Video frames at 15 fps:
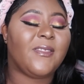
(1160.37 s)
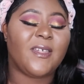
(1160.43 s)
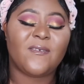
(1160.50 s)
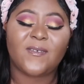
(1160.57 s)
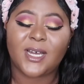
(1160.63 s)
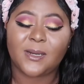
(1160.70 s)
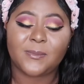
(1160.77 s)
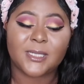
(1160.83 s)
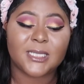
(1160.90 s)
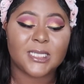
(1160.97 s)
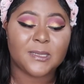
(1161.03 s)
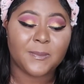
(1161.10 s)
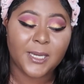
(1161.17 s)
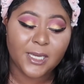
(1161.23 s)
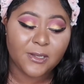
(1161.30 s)
had that vitamin
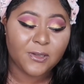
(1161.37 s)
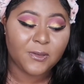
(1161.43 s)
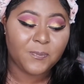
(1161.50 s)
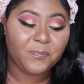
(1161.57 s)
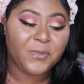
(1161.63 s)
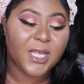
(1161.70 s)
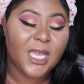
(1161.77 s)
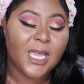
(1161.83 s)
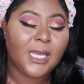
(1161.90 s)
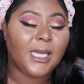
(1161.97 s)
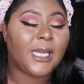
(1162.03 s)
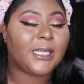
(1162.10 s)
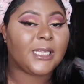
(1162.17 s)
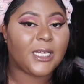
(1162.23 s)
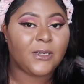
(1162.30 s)
smell
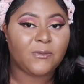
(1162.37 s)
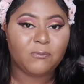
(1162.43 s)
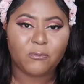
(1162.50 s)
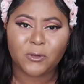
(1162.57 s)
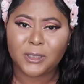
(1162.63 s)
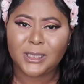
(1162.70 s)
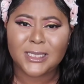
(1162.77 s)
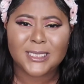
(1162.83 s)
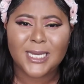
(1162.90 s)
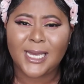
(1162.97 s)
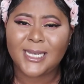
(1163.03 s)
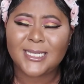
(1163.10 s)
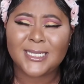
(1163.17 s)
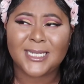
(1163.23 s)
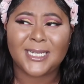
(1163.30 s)
and they really
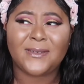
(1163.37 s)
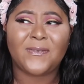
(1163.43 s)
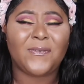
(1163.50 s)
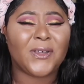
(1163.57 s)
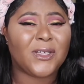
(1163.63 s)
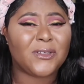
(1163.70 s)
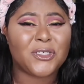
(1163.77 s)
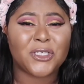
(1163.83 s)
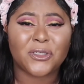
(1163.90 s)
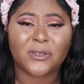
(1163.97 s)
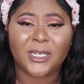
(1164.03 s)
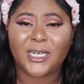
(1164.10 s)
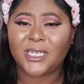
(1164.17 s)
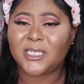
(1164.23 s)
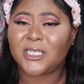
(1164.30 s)
tasted and felt
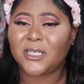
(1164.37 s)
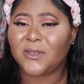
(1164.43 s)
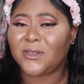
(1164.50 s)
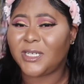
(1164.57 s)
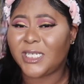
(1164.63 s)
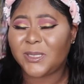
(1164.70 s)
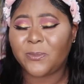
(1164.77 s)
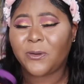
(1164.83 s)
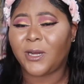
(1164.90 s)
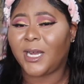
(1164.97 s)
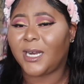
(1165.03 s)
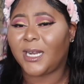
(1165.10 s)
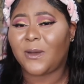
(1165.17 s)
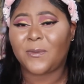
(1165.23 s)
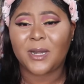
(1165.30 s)
strange. So this
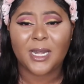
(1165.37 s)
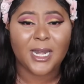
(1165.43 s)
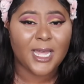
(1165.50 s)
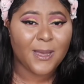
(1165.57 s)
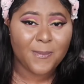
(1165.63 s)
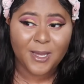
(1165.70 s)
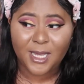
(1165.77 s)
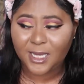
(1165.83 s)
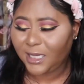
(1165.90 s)
brand I would not buy